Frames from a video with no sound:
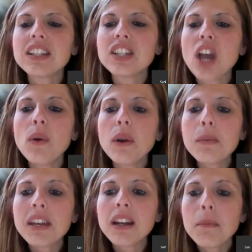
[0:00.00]
do y'all want to
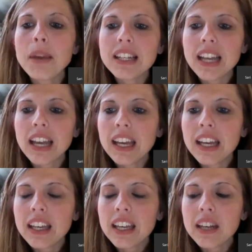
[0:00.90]
meet on Monday
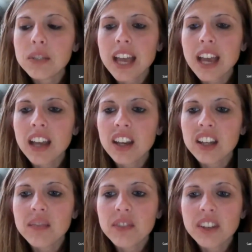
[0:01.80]
again? Was that good
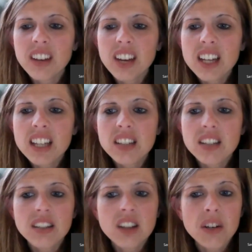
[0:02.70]
for you guys,
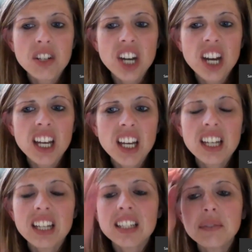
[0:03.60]
or do y'all want to
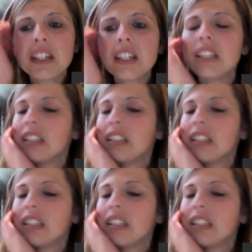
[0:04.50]
try a different?